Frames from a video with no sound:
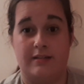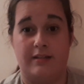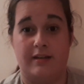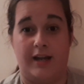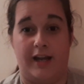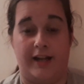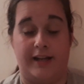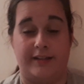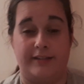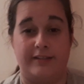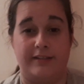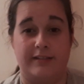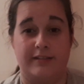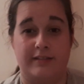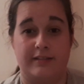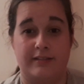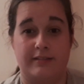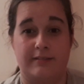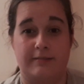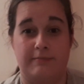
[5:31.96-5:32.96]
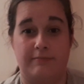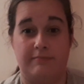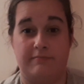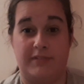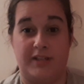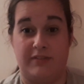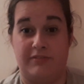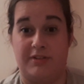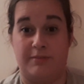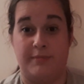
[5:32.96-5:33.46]
and
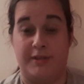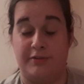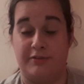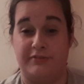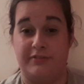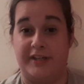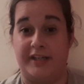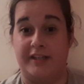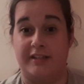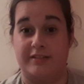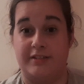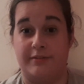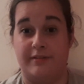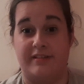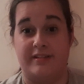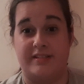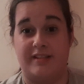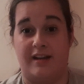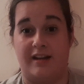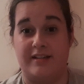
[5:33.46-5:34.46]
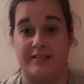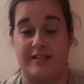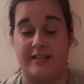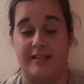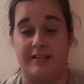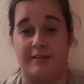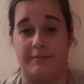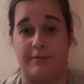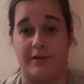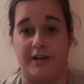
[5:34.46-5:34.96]
give the middle finger to anxiety
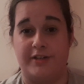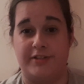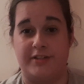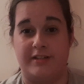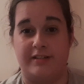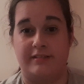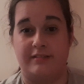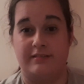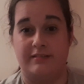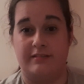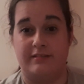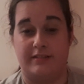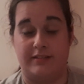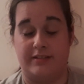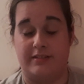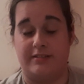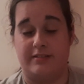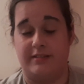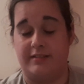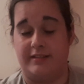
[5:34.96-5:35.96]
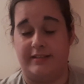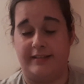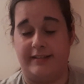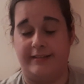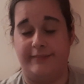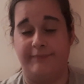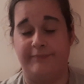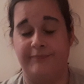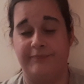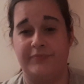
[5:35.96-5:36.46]
and depression, because, you know,
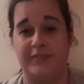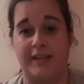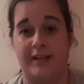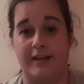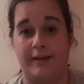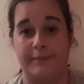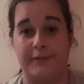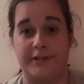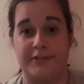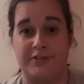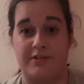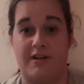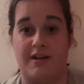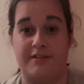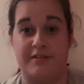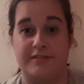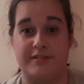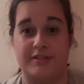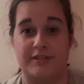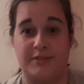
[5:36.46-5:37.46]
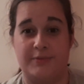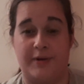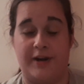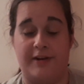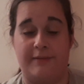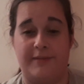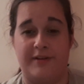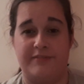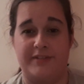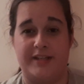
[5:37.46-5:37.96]
I'm going to try not to swear
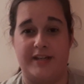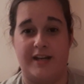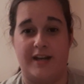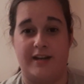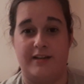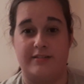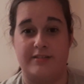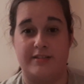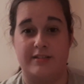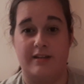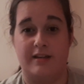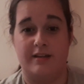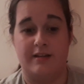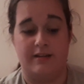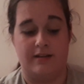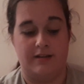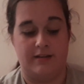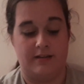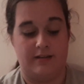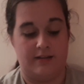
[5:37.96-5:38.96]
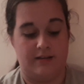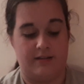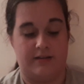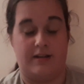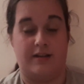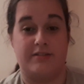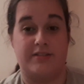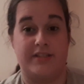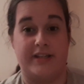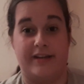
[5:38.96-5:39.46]
in my videos.
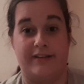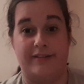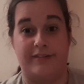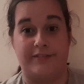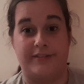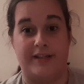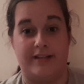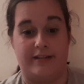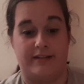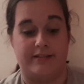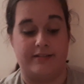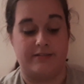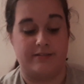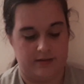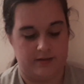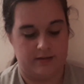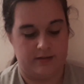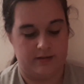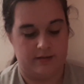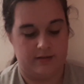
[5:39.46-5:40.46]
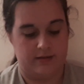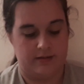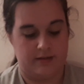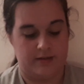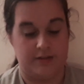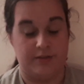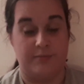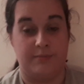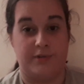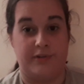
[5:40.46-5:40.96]
I'll see how long that lasts.
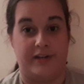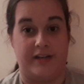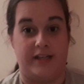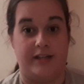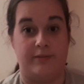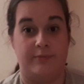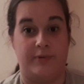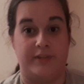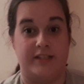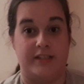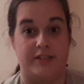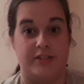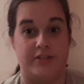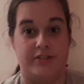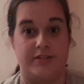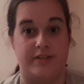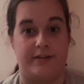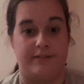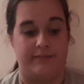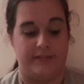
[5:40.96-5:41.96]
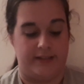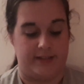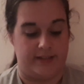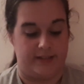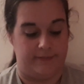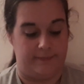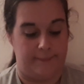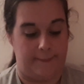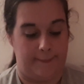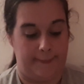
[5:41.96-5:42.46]
Number 8, when did you stop reading?